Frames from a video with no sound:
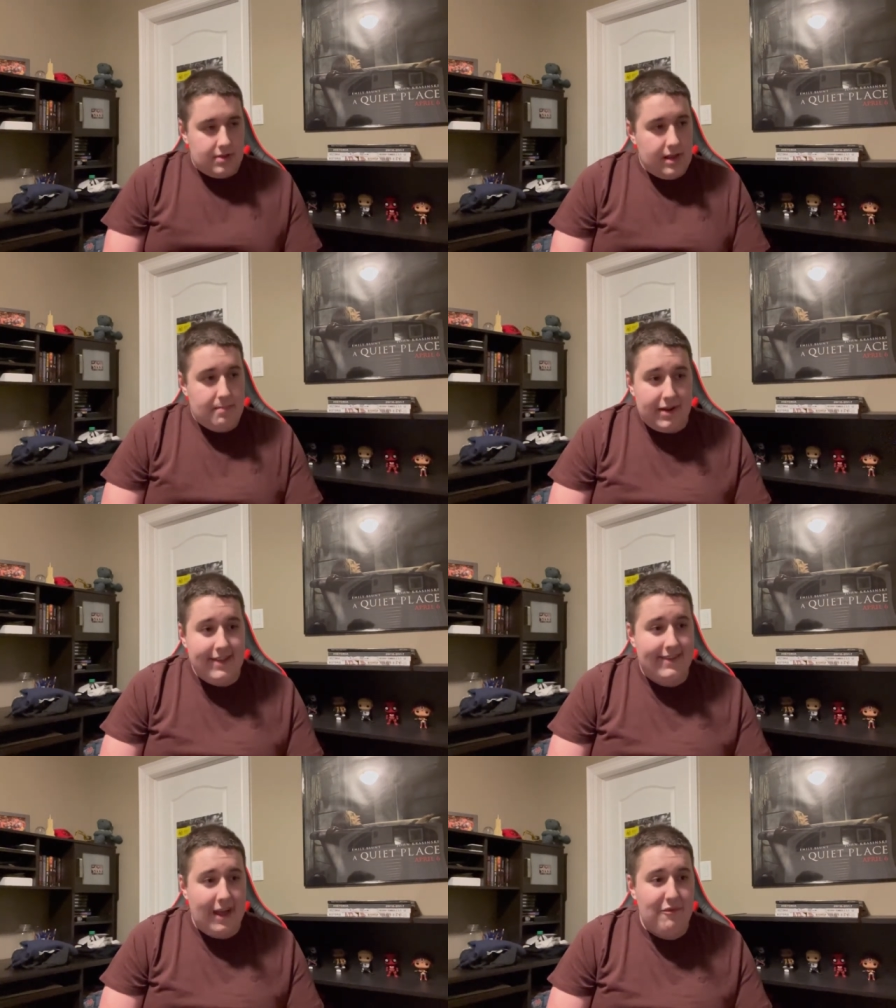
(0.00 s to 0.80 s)
but
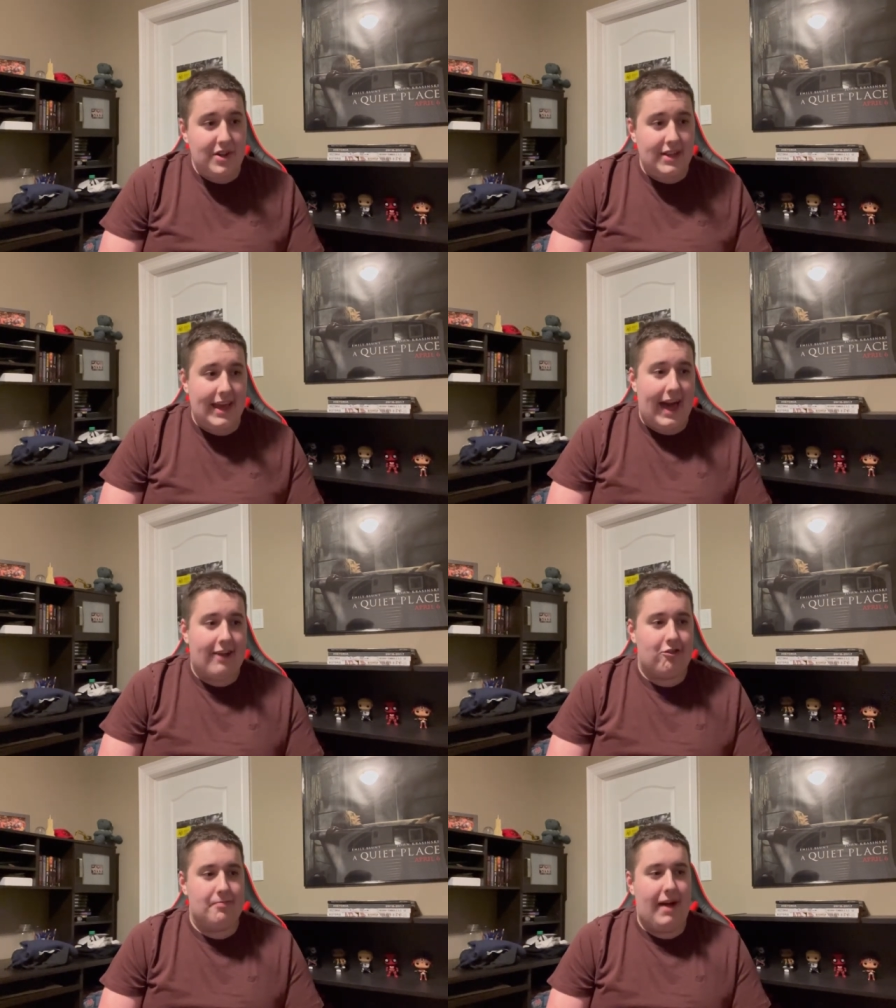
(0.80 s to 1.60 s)
it's definitely
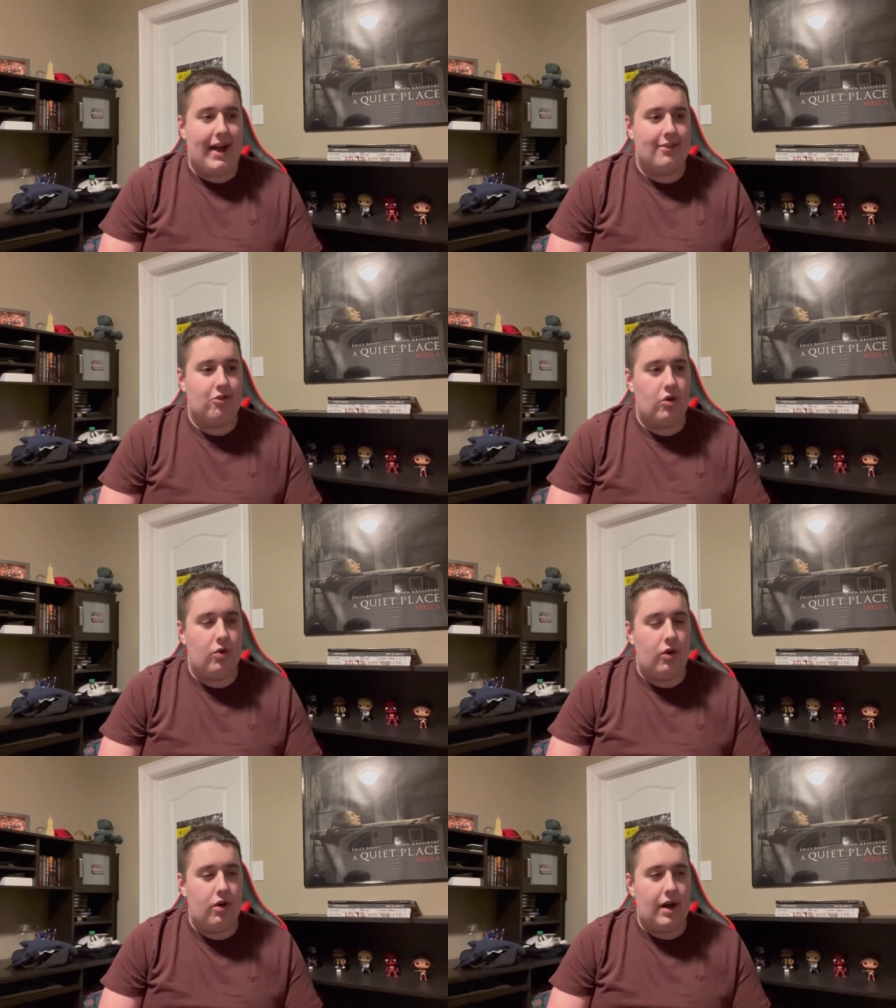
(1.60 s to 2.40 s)
action packed.
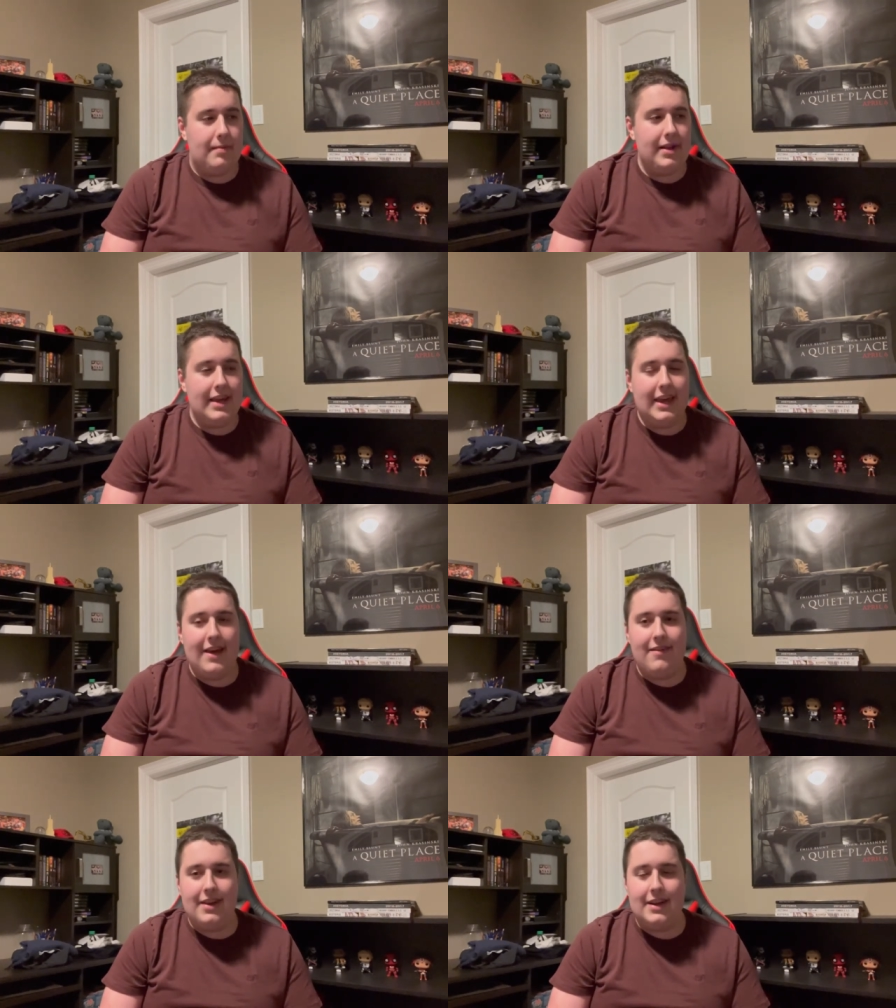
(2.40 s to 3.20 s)
So I'm gonna
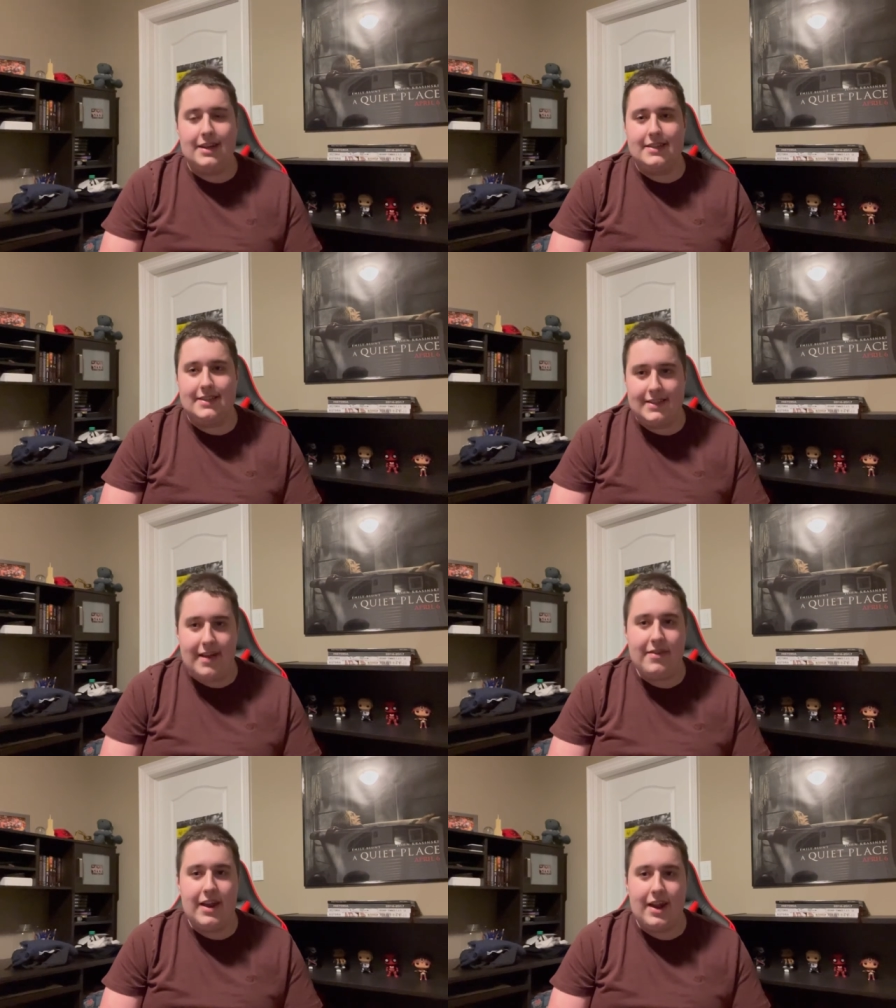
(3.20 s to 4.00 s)
give it a
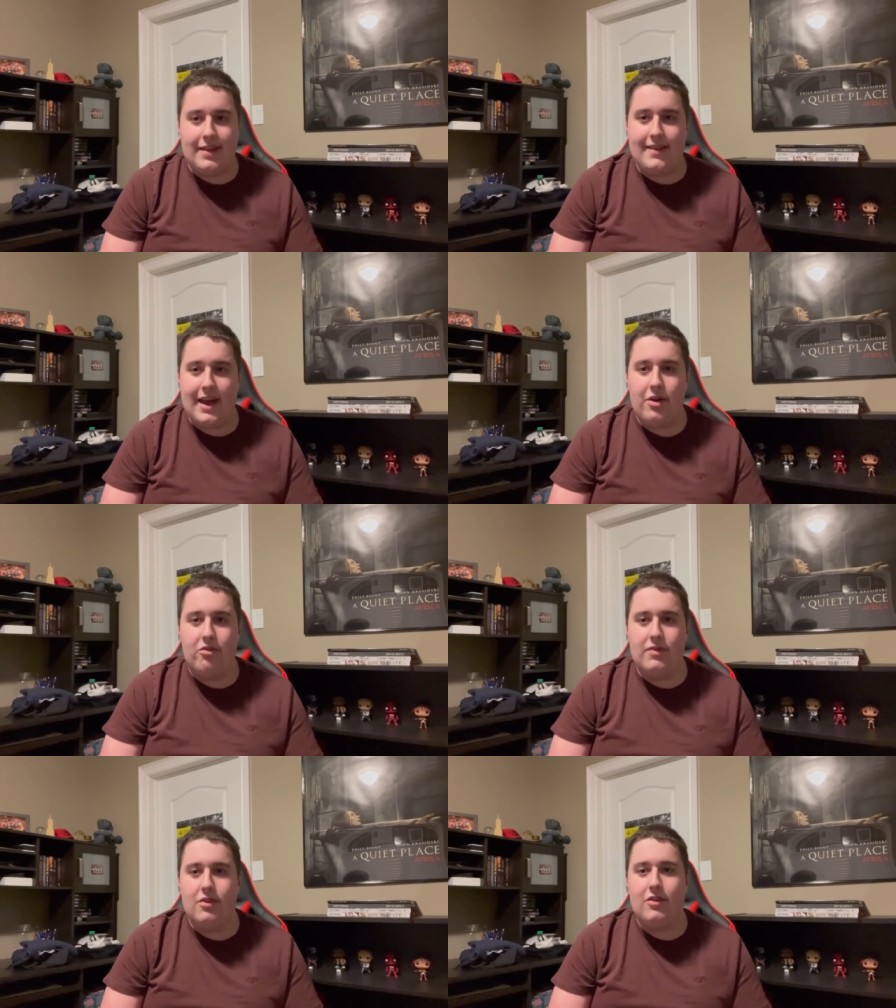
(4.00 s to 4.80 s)
seven out of ten
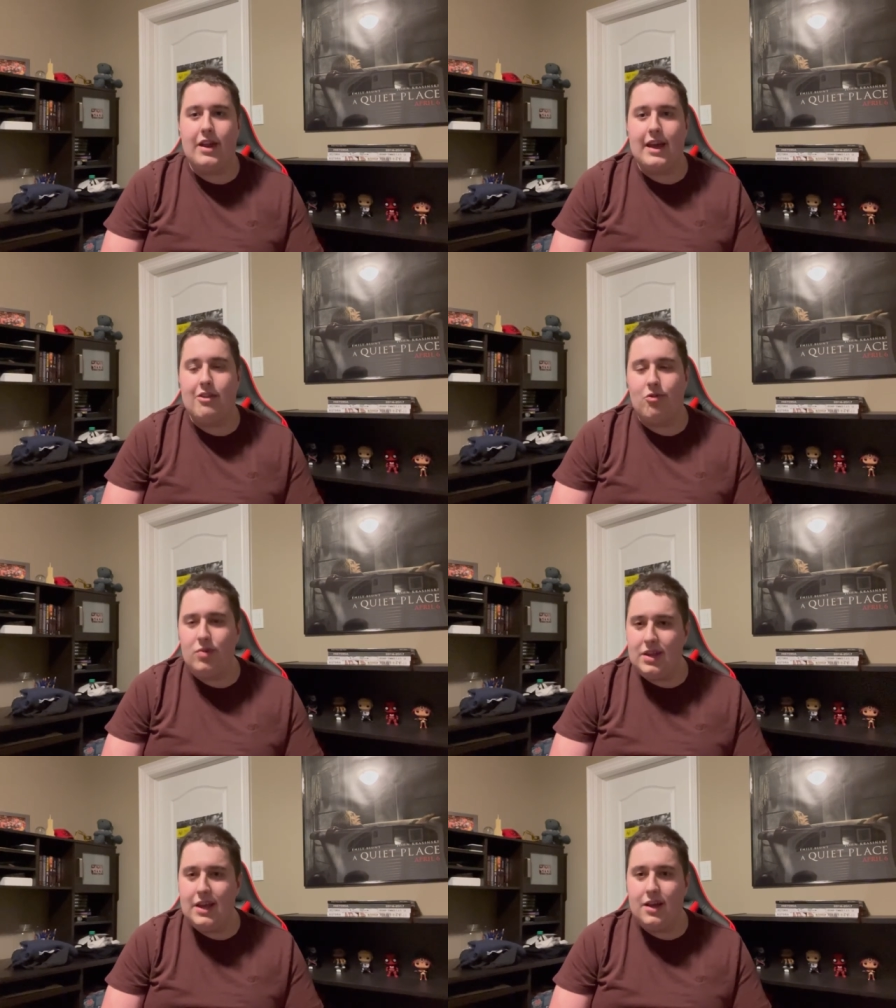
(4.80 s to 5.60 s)
review today. It's
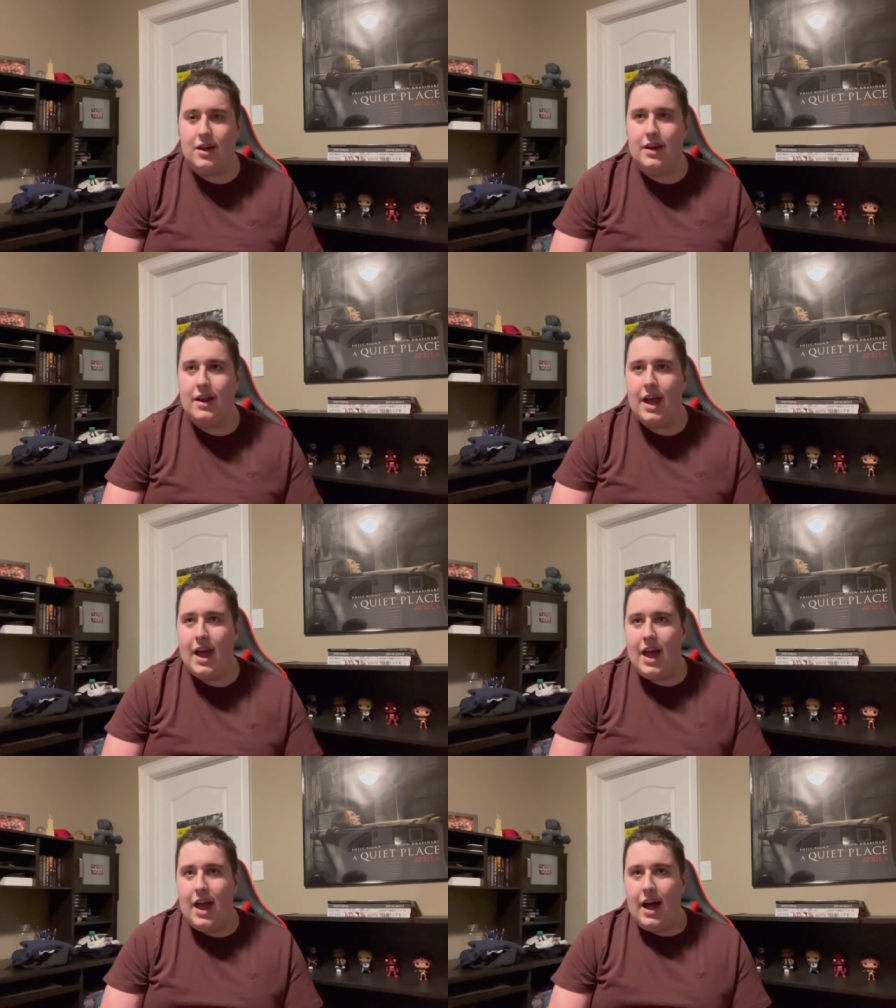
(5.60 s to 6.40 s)
really
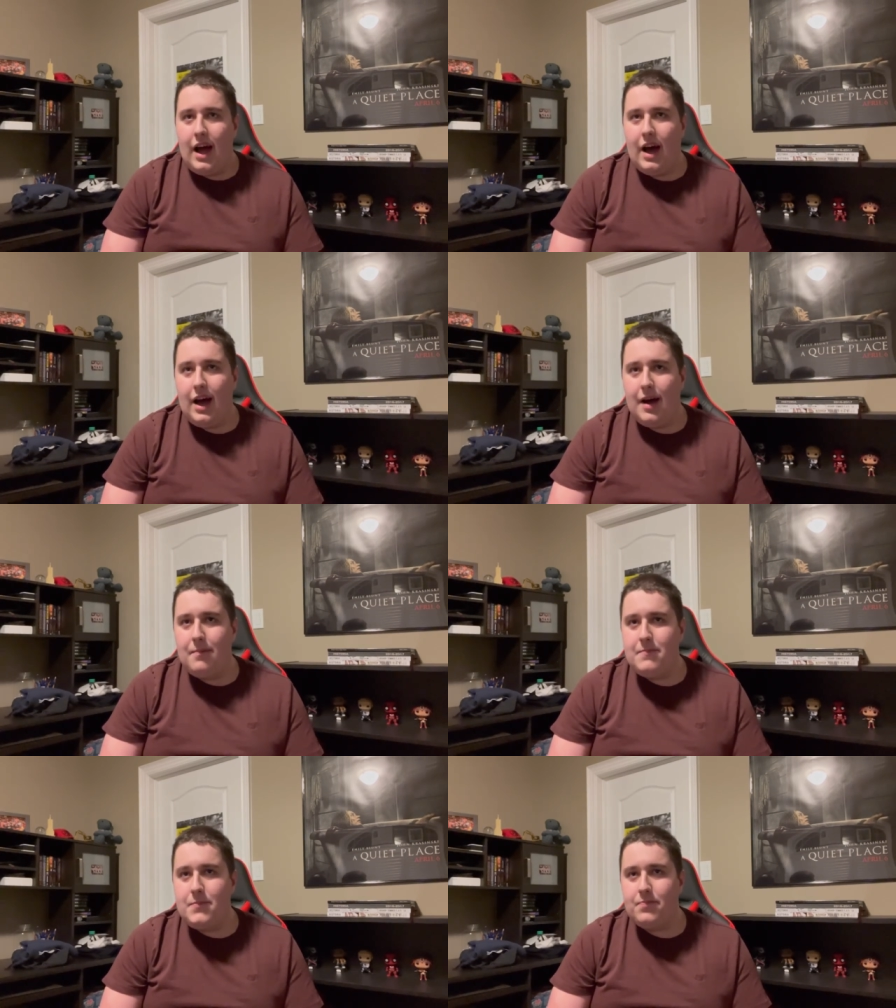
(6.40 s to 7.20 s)
good.
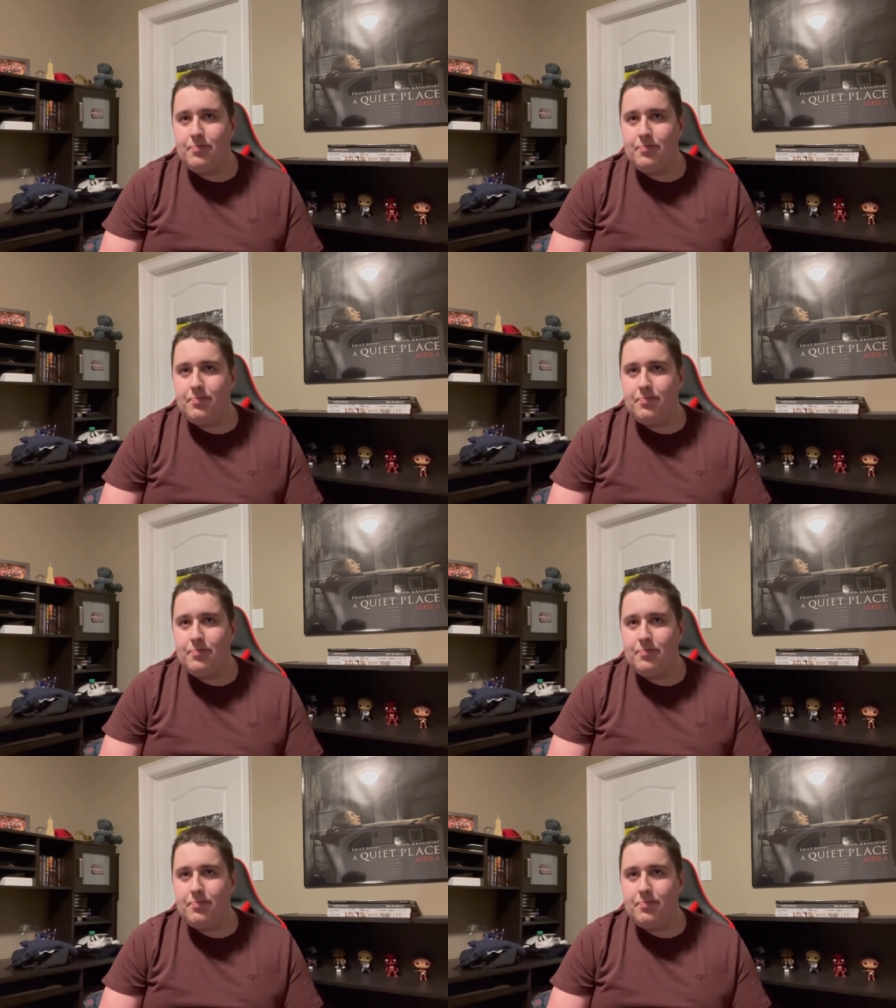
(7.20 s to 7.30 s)
Um,